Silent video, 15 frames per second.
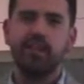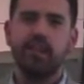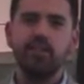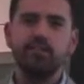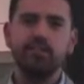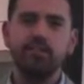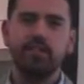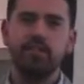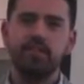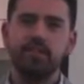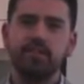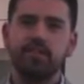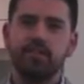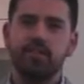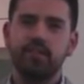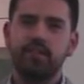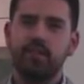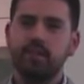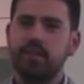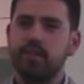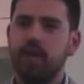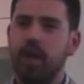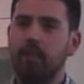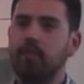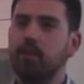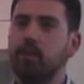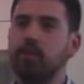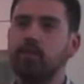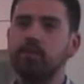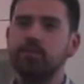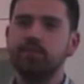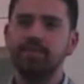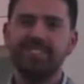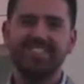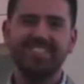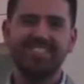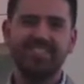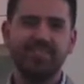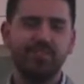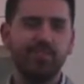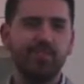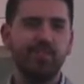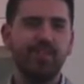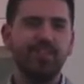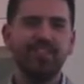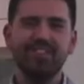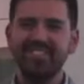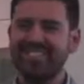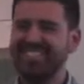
eggs? How many liters? Is your French?